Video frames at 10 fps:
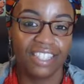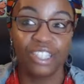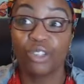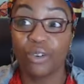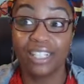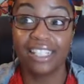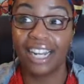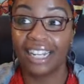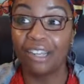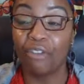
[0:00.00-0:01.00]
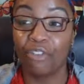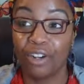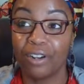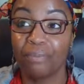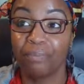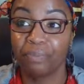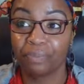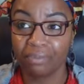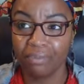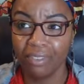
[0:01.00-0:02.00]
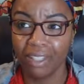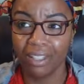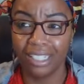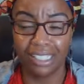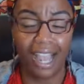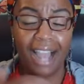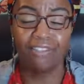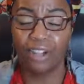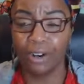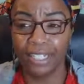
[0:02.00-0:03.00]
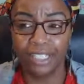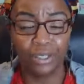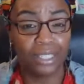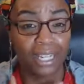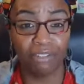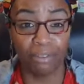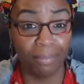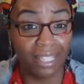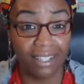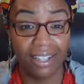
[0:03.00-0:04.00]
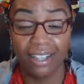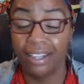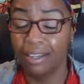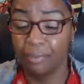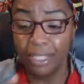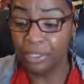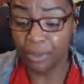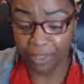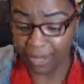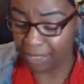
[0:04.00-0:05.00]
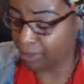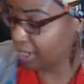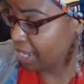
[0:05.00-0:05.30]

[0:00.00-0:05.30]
The stories that I get from, because I've already told, like, for me doing the writing